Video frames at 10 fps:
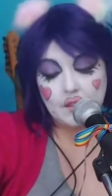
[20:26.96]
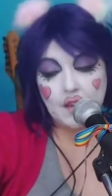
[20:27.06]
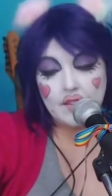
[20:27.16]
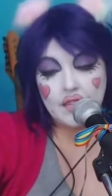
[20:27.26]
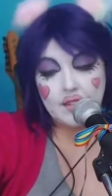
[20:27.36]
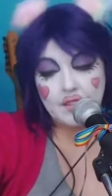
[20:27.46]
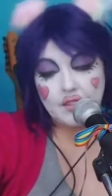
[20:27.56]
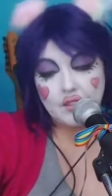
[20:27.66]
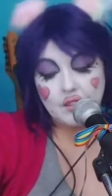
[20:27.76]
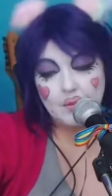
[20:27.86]
don't think of it
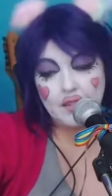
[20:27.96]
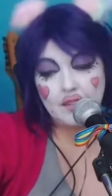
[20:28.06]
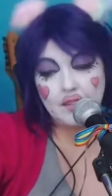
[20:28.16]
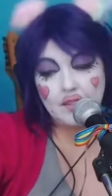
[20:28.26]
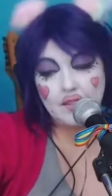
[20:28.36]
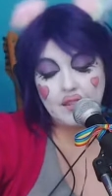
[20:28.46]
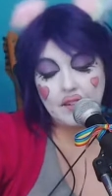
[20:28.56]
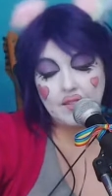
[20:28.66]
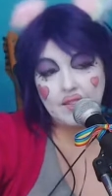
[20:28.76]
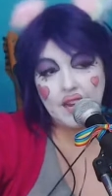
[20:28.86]
as too much. It does
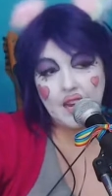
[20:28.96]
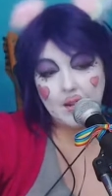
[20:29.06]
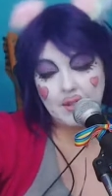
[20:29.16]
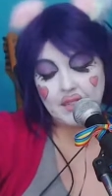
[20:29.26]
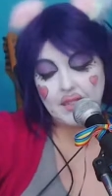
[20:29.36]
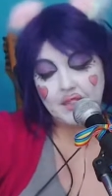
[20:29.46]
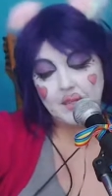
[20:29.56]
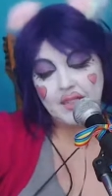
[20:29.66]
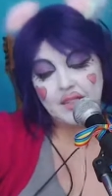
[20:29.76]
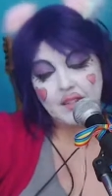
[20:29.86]
sound sad, but like to
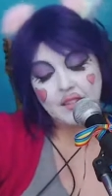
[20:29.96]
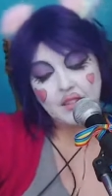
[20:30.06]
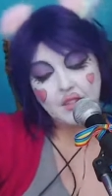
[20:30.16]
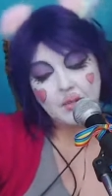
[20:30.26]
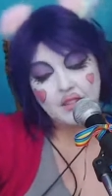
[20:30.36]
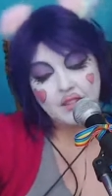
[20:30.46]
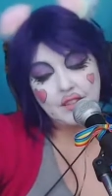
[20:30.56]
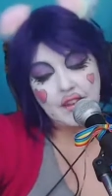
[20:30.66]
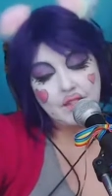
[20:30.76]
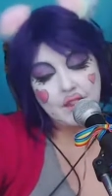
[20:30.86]
me it's not so much a
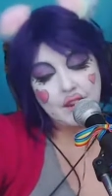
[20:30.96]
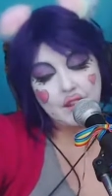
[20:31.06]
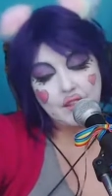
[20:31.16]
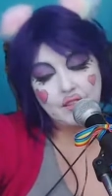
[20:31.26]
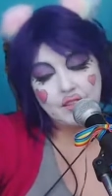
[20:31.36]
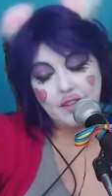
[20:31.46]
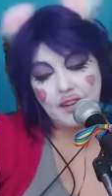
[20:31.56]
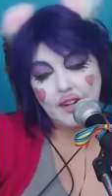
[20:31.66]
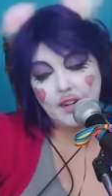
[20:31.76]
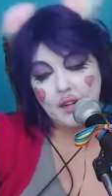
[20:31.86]
sad song. It's just
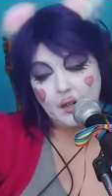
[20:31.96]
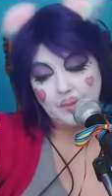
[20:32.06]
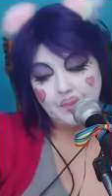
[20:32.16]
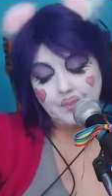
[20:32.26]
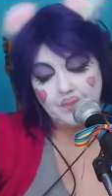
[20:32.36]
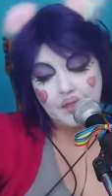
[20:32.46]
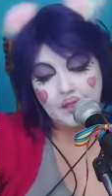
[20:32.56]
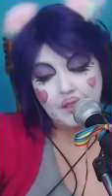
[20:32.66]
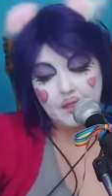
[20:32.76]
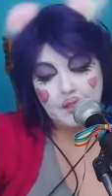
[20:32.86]
a
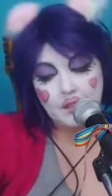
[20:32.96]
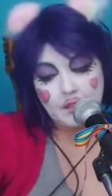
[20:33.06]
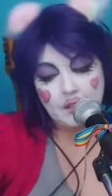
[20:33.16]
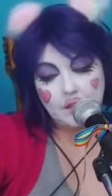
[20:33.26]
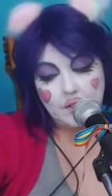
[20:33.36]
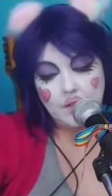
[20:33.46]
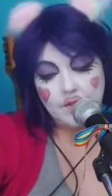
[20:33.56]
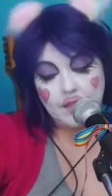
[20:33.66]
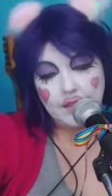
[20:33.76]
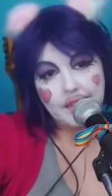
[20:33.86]
sort of
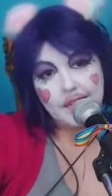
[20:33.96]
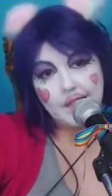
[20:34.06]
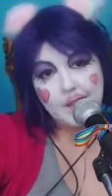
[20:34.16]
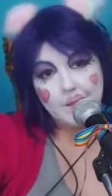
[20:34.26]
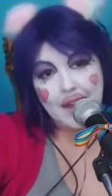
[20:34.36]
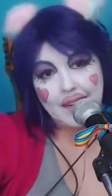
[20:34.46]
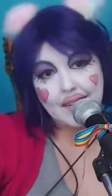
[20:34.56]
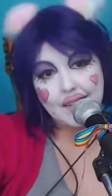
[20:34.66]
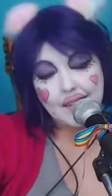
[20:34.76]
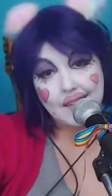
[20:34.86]
like taking a look back
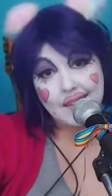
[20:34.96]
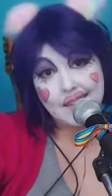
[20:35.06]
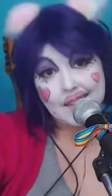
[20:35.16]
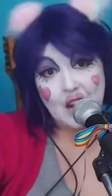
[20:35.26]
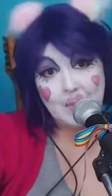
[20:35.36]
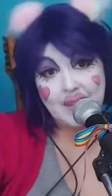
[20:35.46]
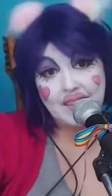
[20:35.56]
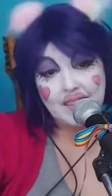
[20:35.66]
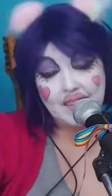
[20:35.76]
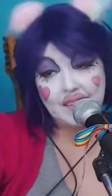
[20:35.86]
at things that happen,
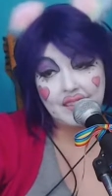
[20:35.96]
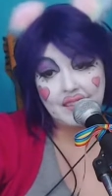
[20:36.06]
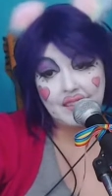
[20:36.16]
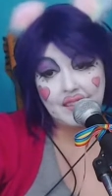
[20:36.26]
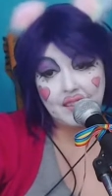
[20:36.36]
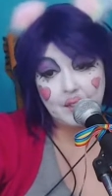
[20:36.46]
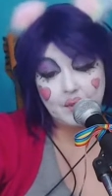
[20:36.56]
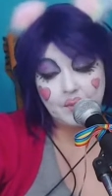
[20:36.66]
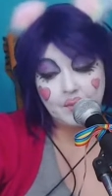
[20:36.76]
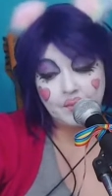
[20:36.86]
and
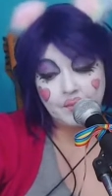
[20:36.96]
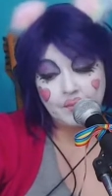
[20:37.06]
I